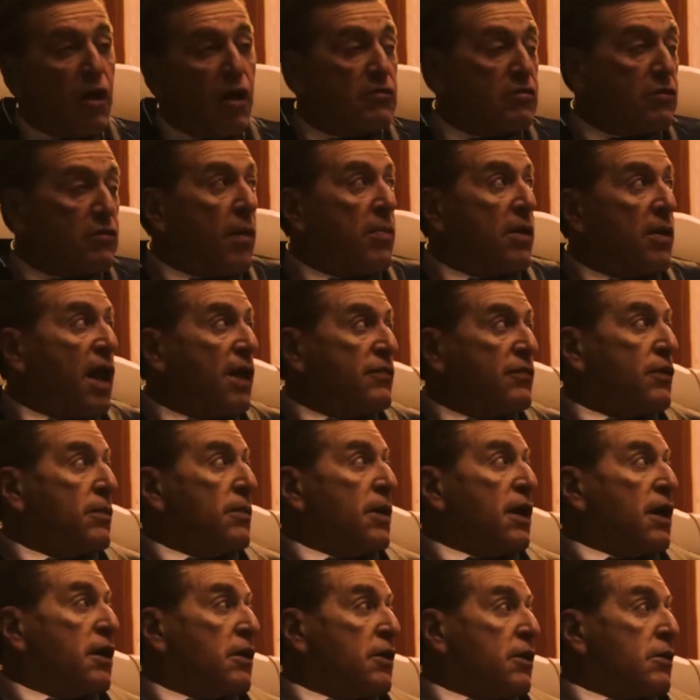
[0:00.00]
And whether or
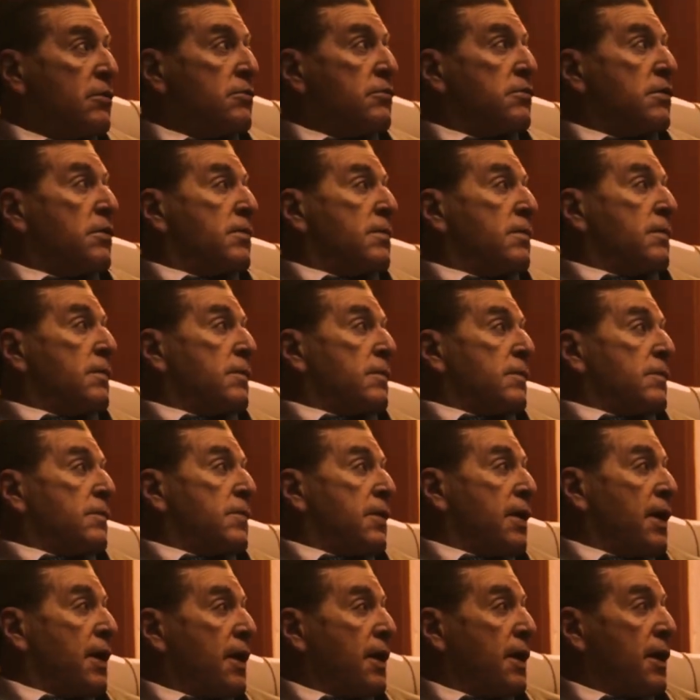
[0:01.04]
not politicians
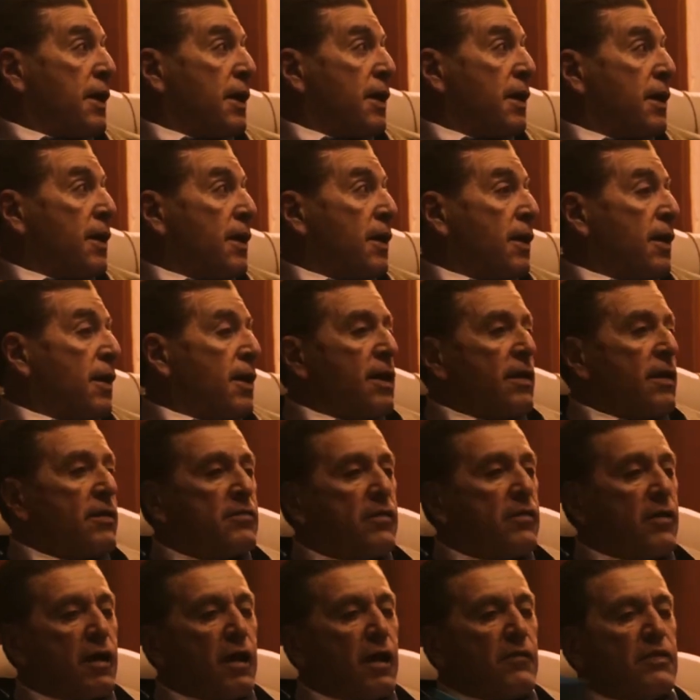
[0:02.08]
do so pretty much
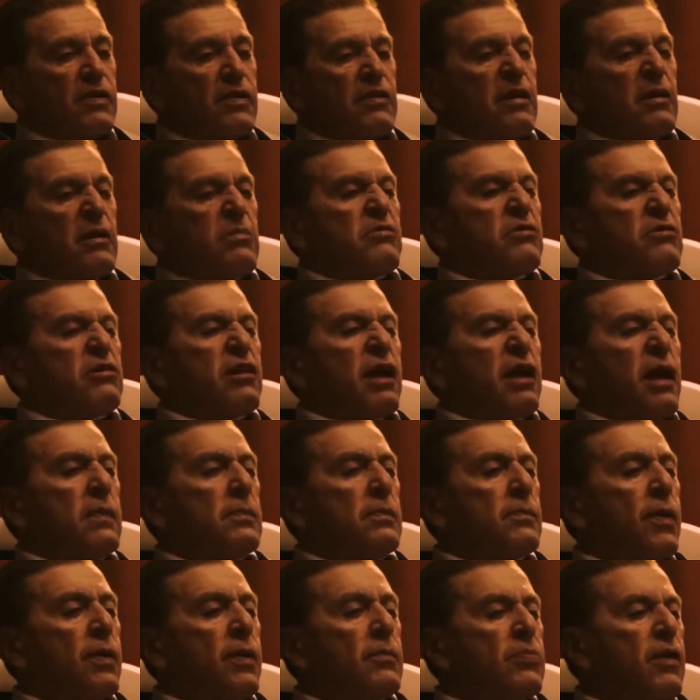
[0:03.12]
entirely depends
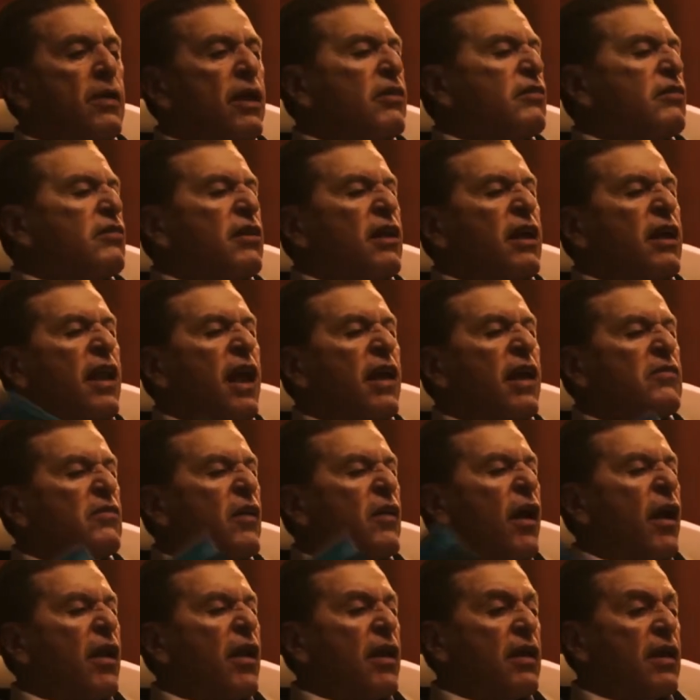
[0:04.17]
on whether or not
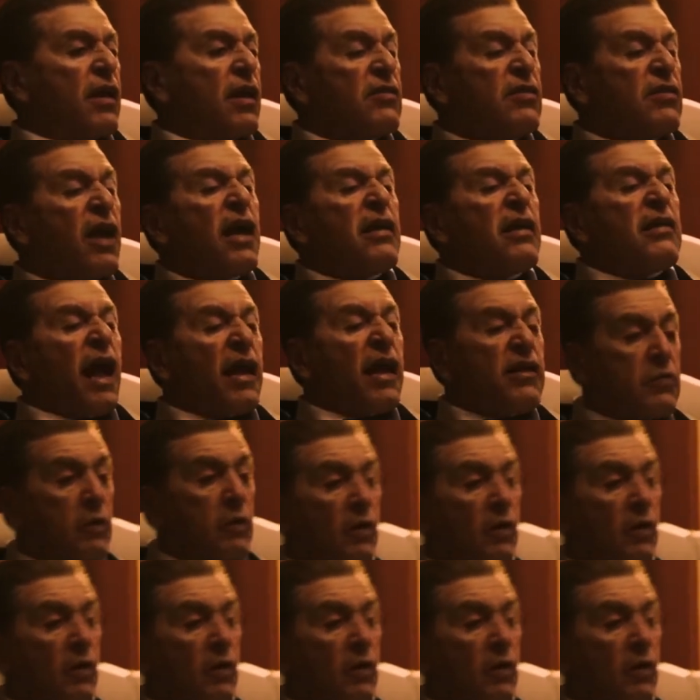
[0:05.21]
you've been paying